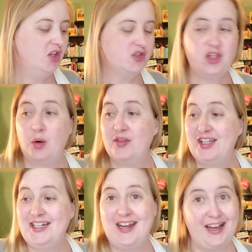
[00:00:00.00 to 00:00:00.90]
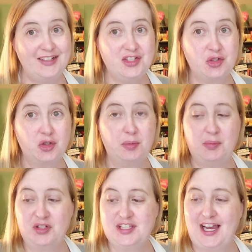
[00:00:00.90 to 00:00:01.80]
So the next group of
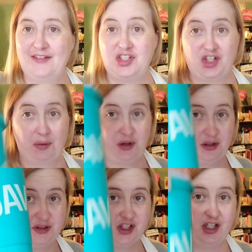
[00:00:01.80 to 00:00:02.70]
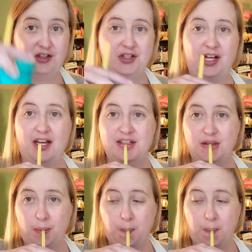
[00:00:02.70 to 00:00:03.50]
books I have to share with you, cheers you guys,